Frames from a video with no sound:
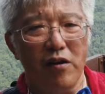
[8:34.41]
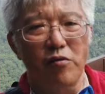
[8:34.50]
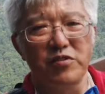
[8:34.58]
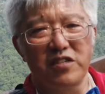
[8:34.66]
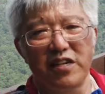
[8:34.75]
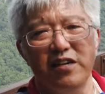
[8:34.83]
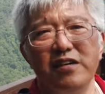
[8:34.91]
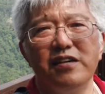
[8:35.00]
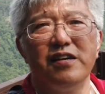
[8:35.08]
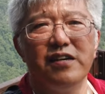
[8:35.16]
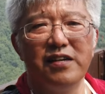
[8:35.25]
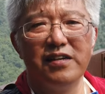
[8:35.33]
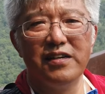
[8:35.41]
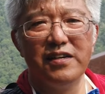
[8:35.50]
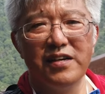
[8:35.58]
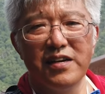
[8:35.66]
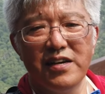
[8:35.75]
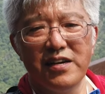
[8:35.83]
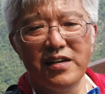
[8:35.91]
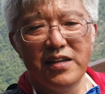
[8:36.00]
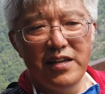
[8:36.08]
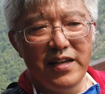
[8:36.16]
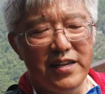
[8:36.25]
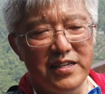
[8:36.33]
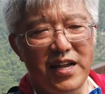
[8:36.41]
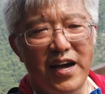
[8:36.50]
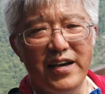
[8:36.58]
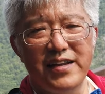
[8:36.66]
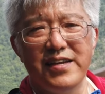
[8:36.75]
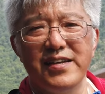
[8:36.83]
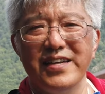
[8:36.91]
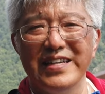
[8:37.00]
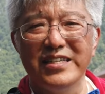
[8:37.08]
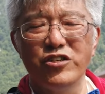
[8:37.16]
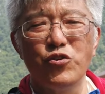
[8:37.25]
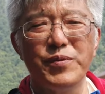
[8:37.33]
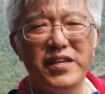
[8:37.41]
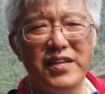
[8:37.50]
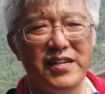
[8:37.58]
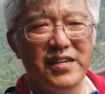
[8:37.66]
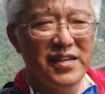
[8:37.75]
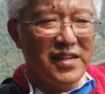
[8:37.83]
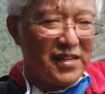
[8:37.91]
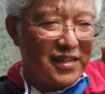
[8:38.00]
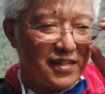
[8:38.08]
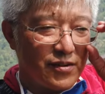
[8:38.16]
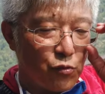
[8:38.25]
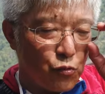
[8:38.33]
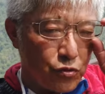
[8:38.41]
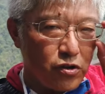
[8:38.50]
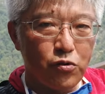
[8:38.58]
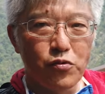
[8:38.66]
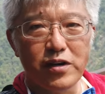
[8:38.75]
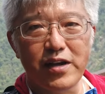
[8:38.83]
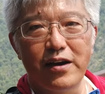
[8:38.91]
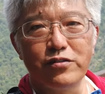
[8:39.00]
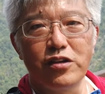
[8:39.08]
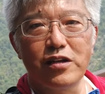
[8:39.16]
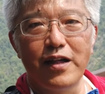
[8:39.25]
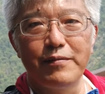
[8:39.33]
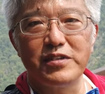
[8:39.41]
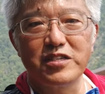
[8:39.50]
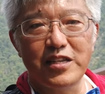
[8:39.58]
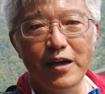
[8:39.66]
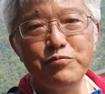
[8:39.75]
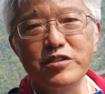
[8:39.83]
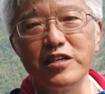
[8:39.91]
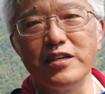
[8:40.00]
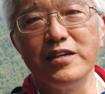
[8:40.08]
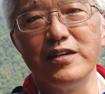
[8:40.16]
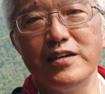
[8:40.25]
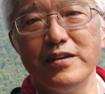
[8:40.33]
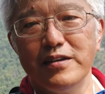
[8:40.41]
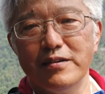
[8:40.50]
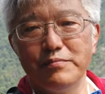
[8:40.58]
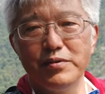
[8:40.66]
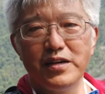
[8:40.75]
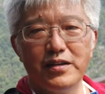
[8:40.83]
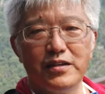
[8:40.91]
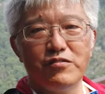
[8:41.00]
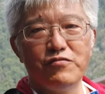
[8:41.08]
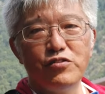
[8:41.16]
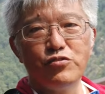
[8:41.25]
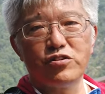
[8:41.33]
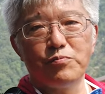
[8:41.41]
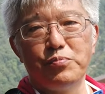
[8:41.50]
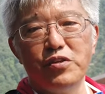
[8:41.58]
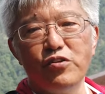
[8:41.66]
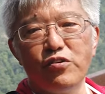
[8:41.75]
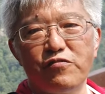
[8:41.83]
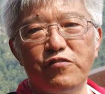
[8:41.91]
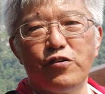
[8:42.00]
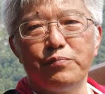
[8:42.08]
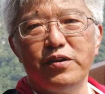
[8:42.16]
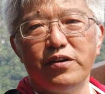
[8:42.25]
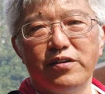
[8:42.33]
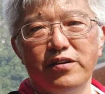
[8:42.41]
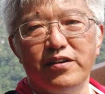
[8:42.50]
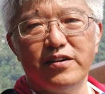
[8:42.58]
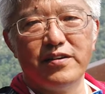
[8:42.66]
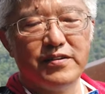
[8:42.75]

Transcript: Almost there. It is hot. It is humid. It's a real workout to climb the steps, but the views are beautiful up here.